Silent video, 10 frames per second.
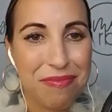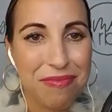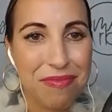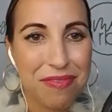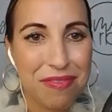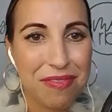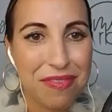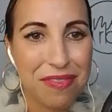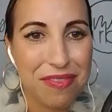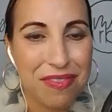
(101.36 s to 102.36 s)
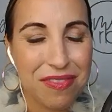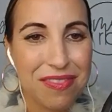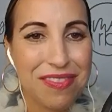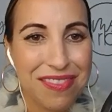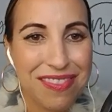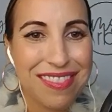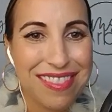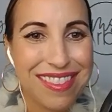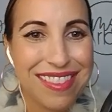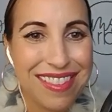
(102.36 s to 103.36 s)

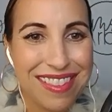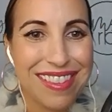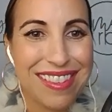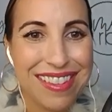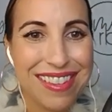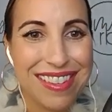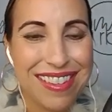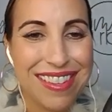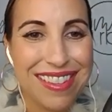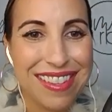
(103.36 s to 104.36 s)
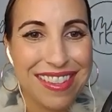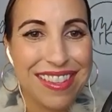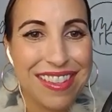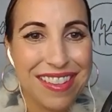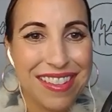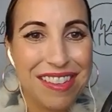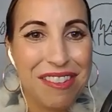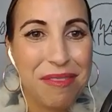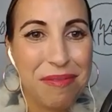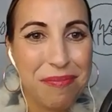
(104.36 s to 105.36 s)

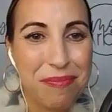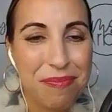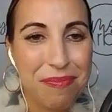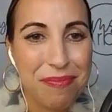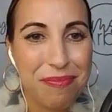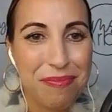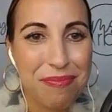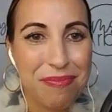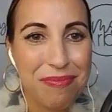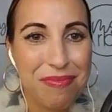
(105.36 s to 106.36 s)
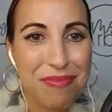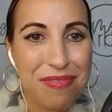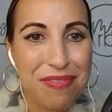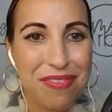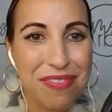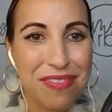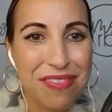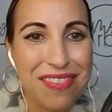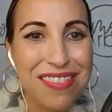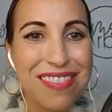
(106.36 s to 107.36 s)

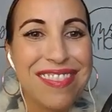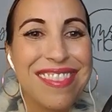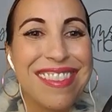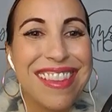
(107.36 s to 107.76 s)
(not speaking)